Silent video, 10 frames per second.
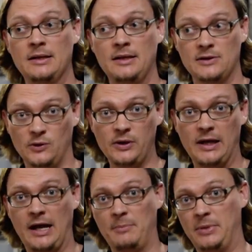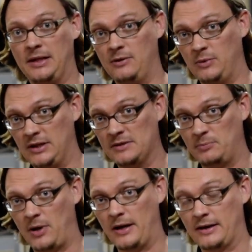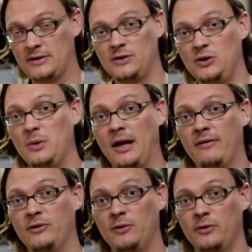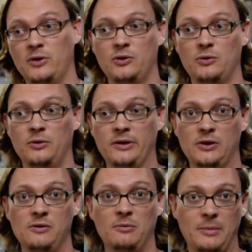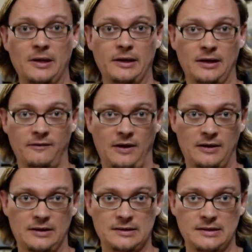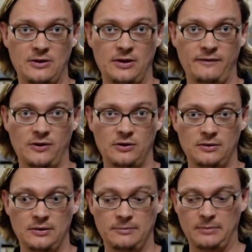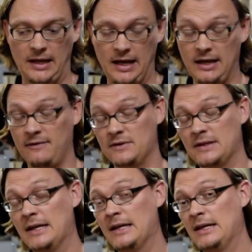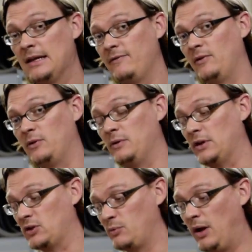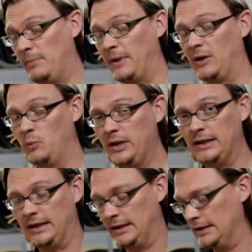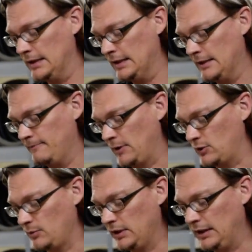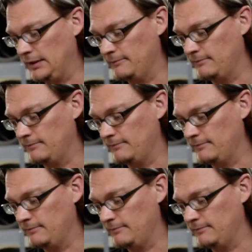is looking at, but then with this box, you have total control and tunability of how the center diff behaves. If you're doing a swap like we did, there's really